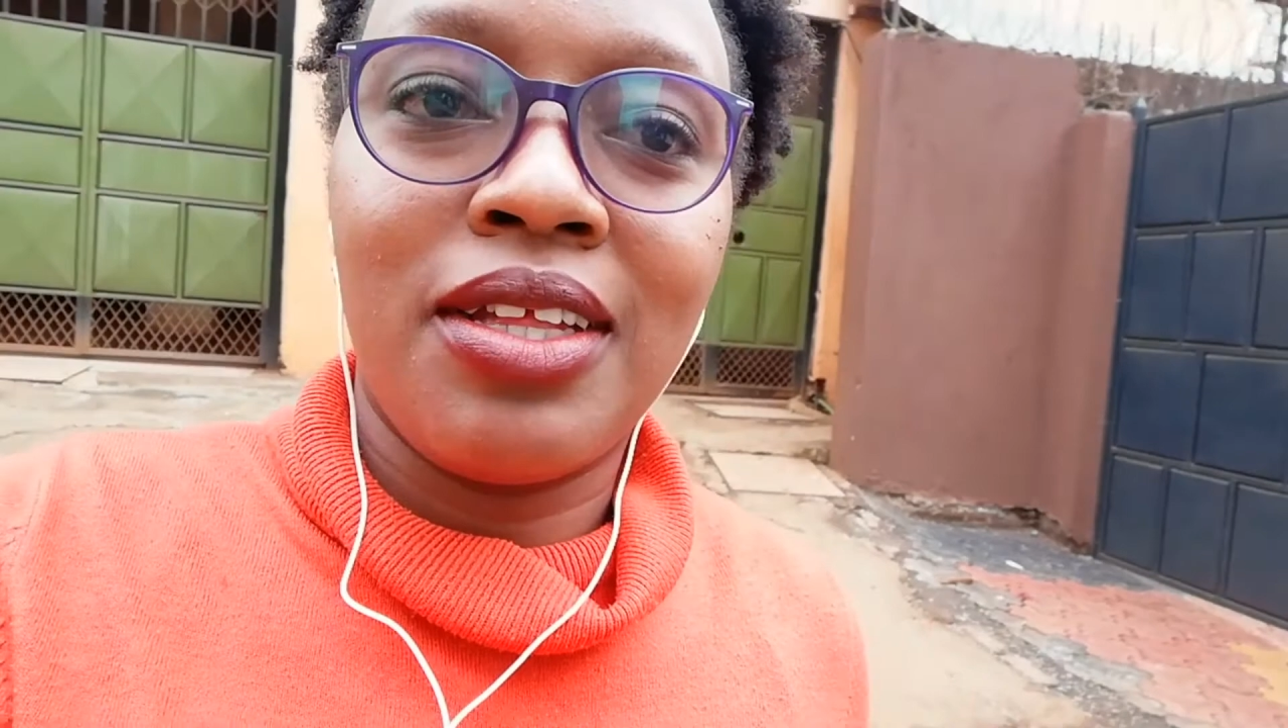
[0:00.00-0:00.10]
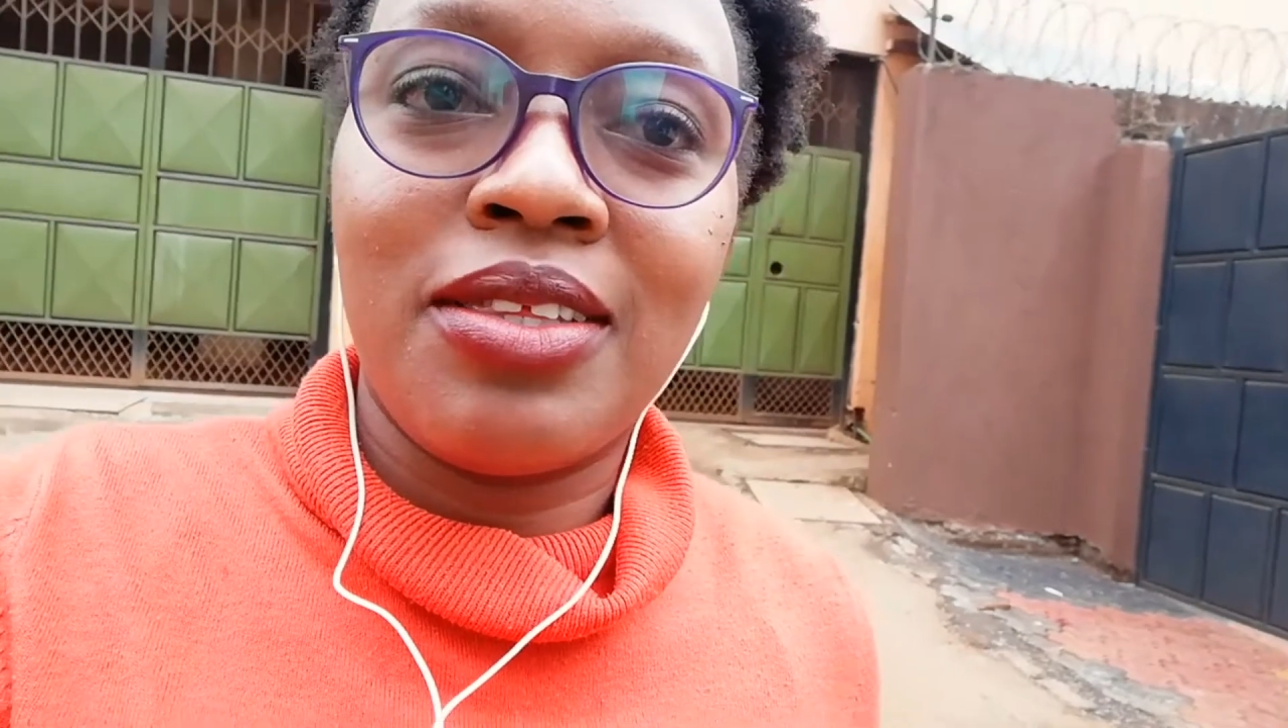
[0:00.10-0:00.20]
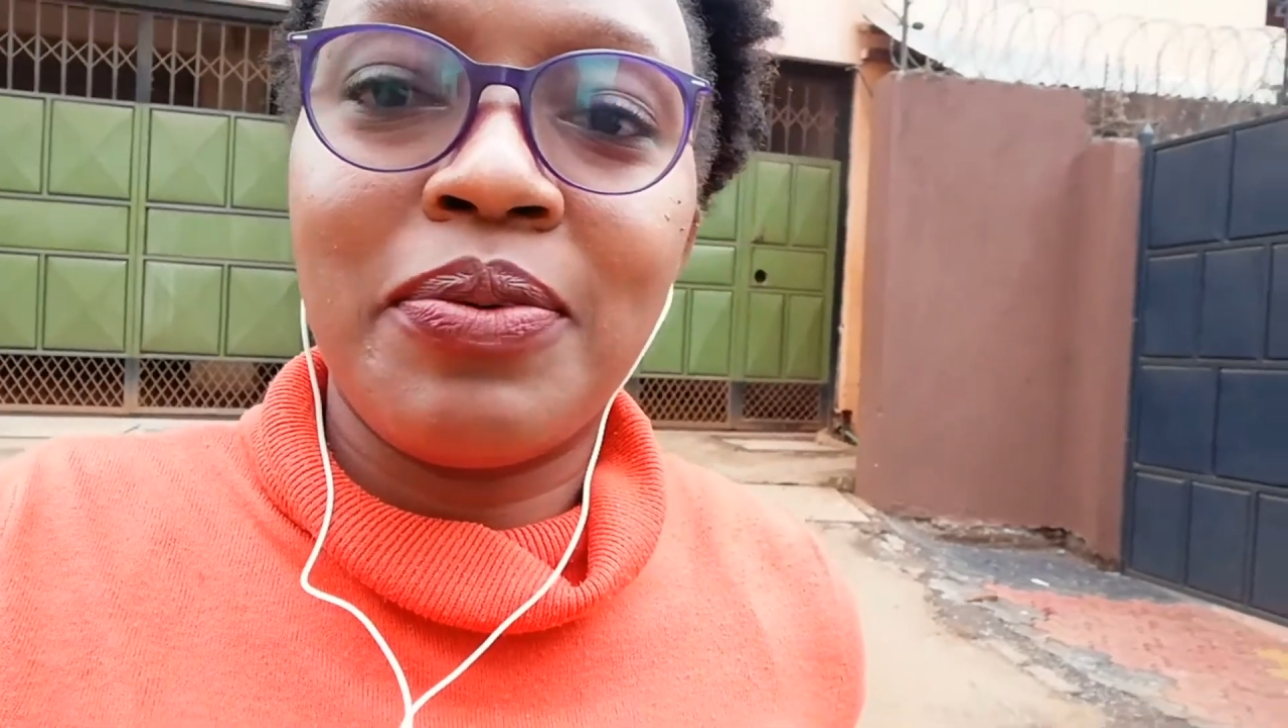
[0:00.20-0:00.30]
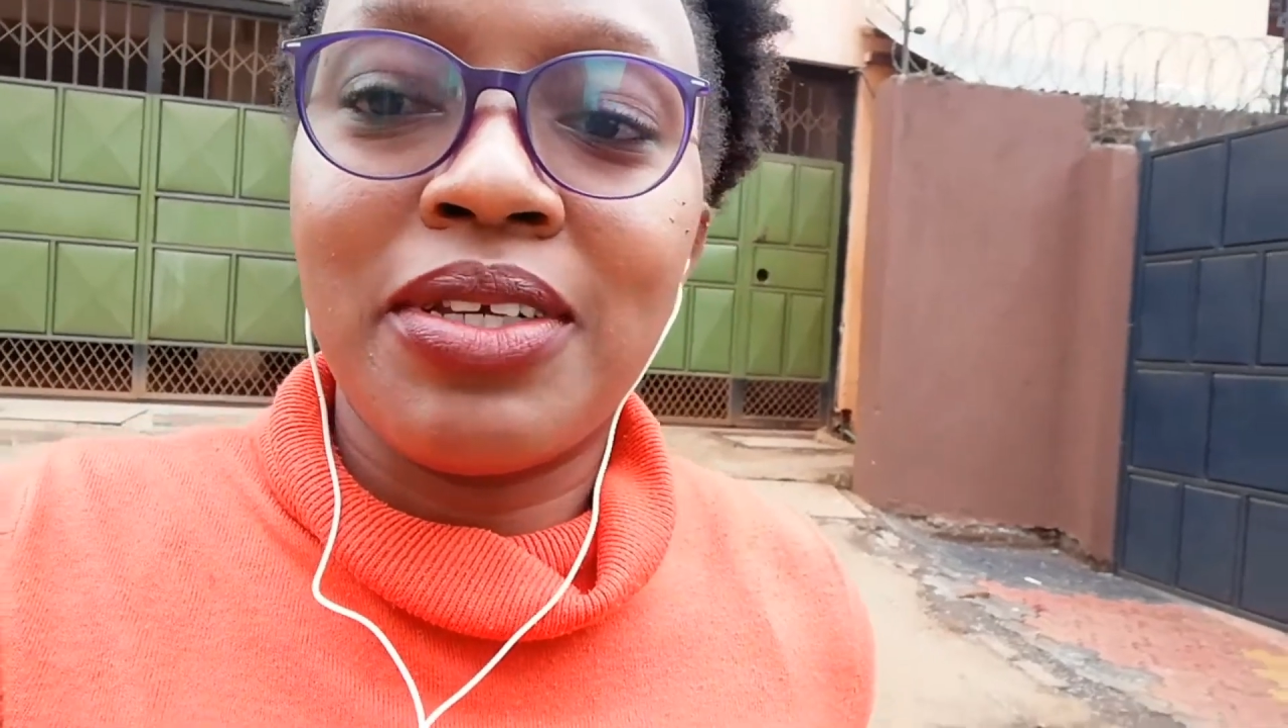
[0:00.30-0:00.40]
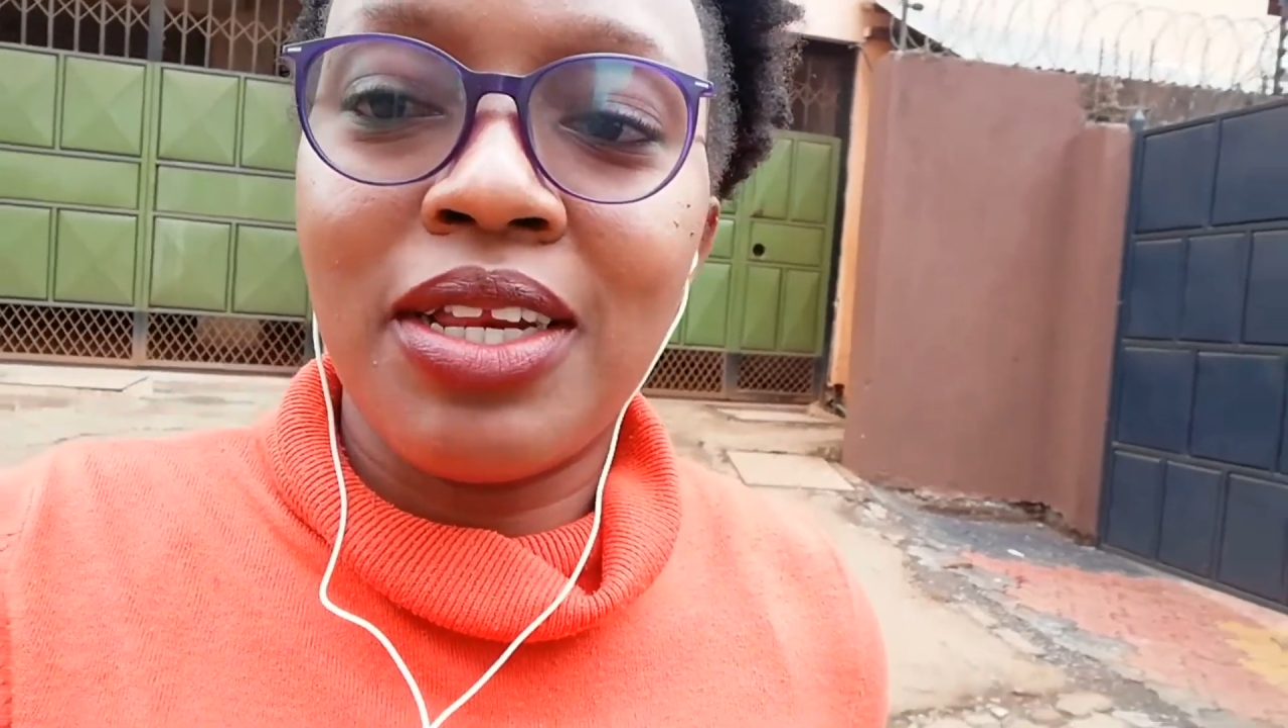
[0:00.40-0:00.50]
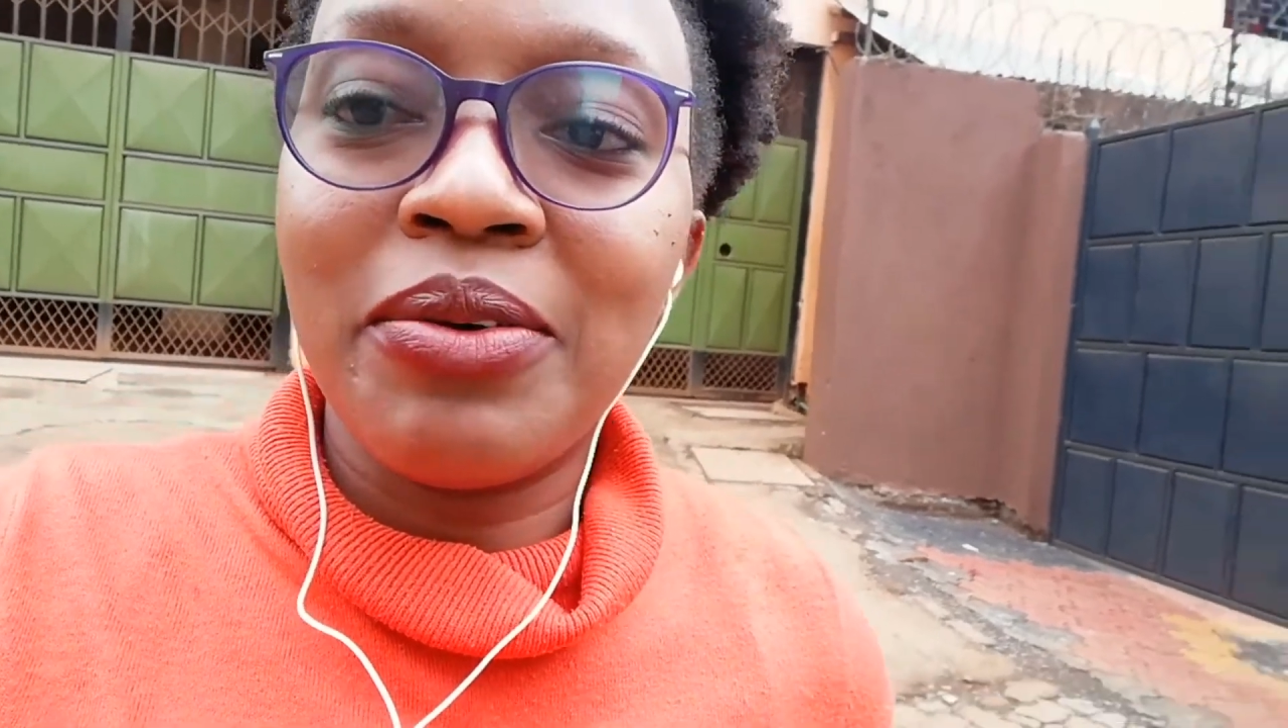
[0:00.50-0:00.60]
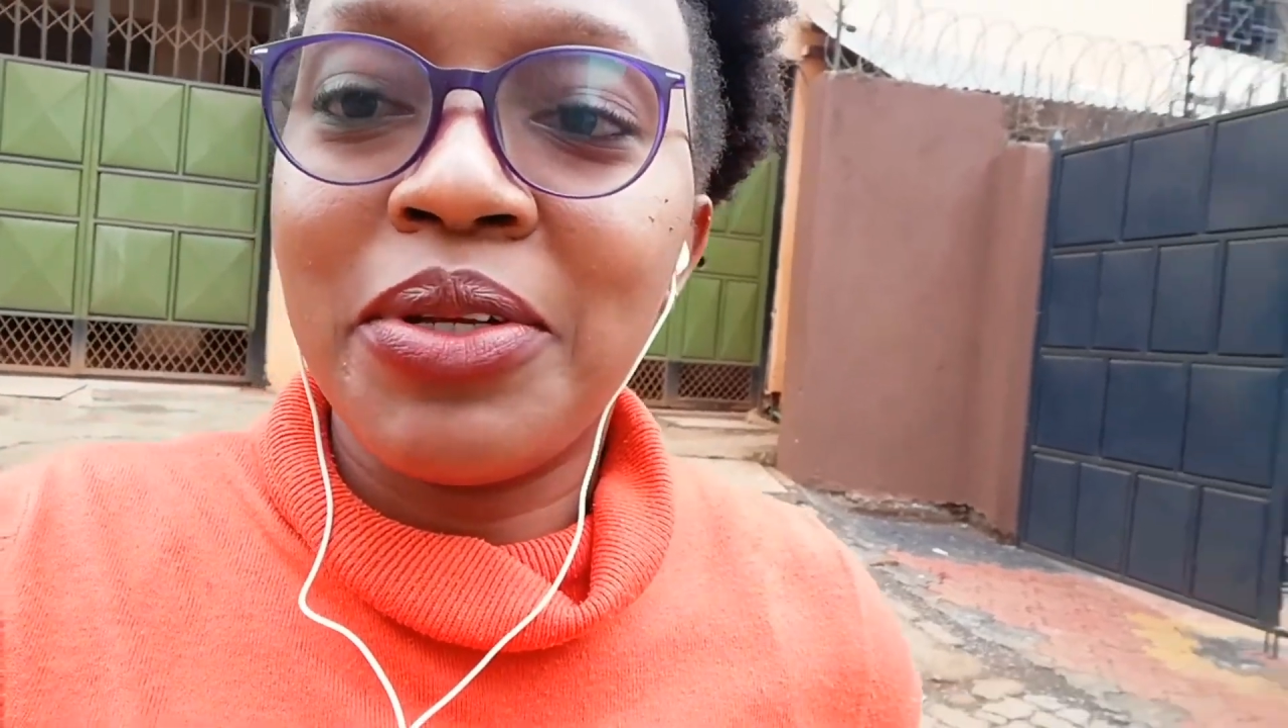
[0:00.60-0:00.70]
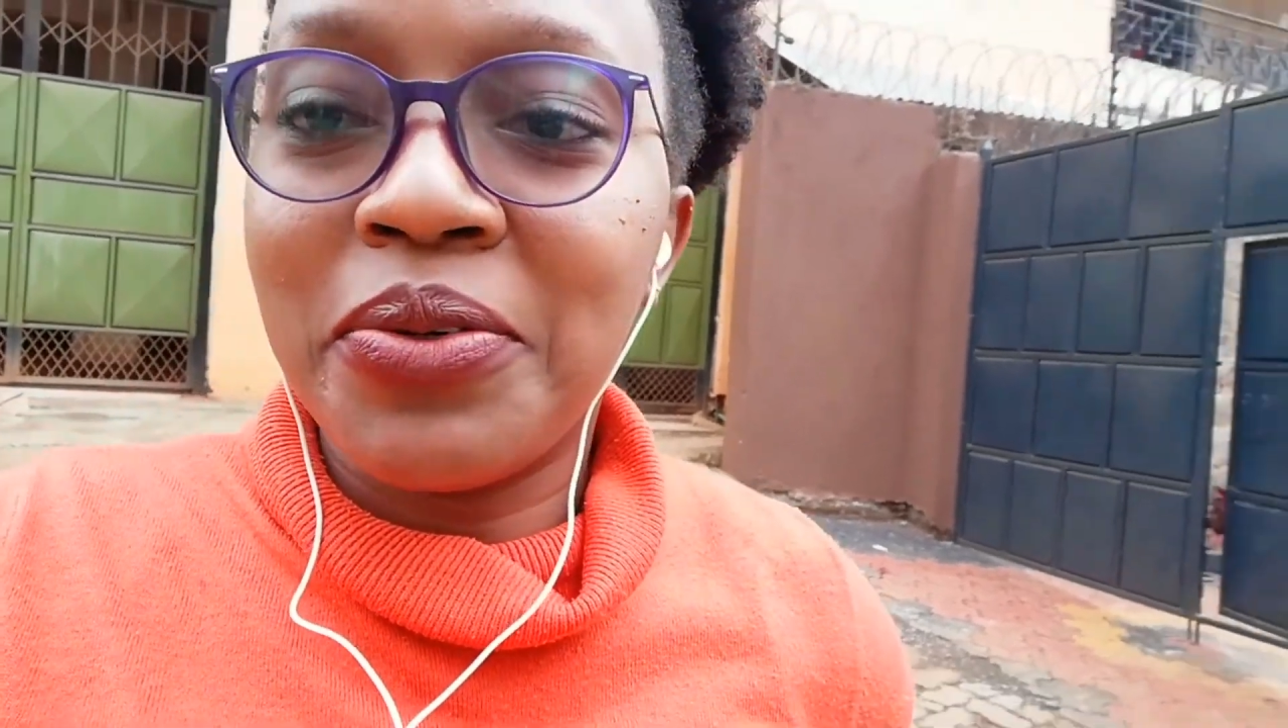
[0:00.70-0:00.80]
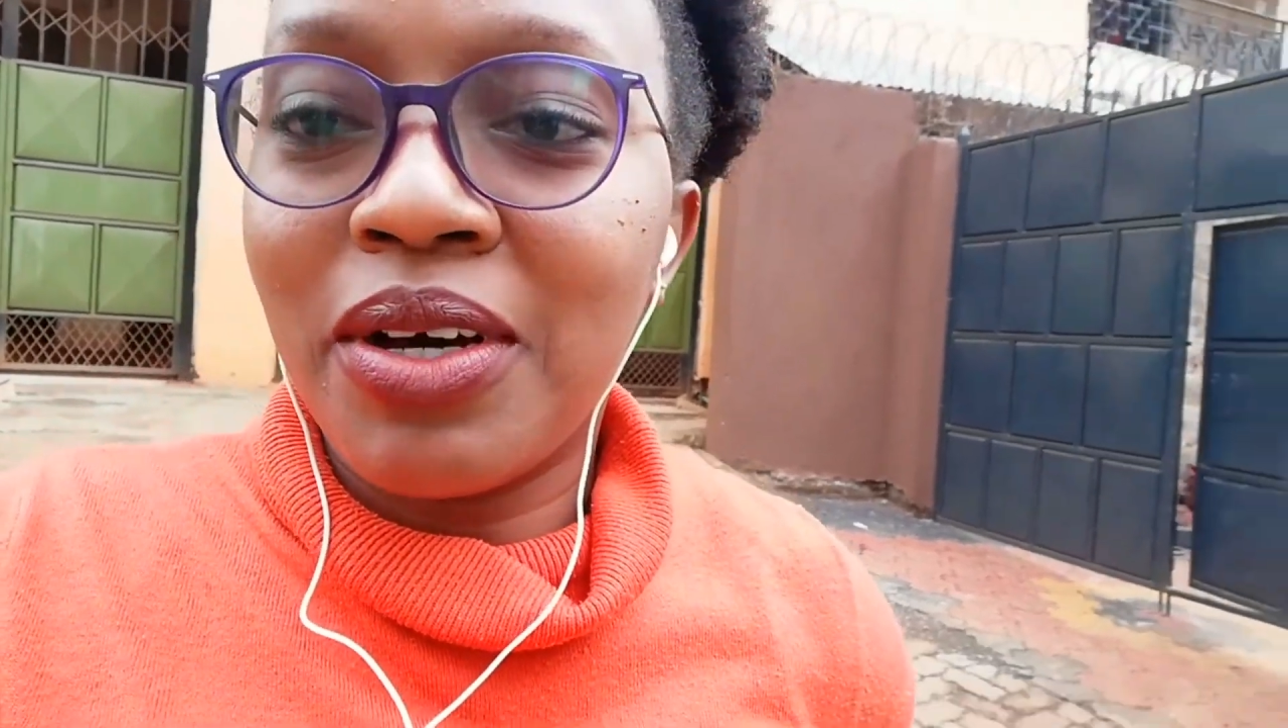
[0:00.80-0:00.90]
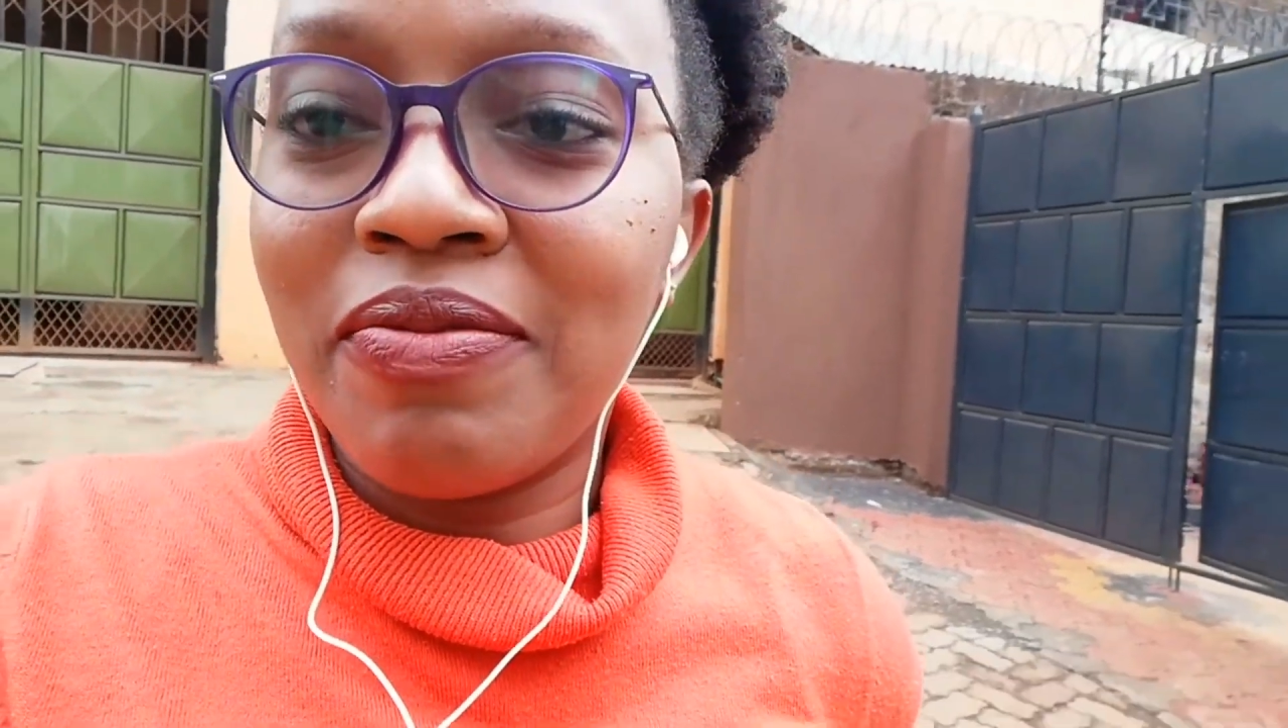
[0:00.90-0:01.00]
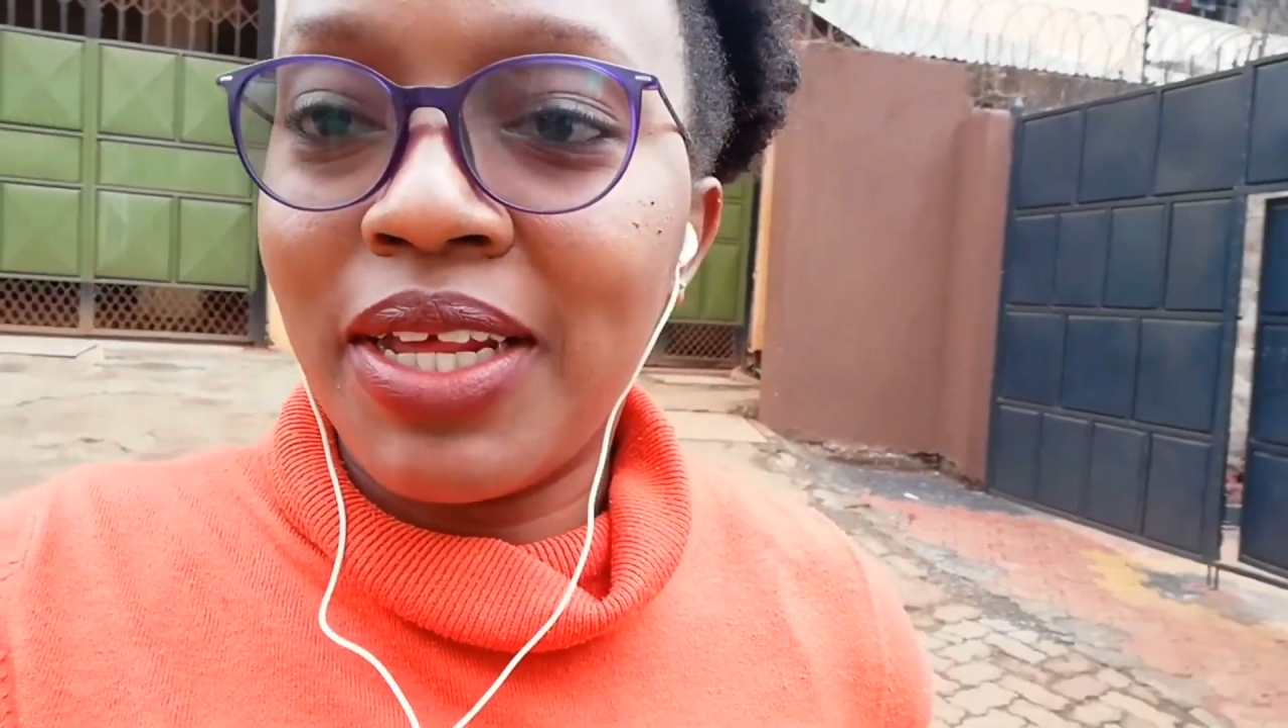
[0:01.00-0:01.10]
Especially when you have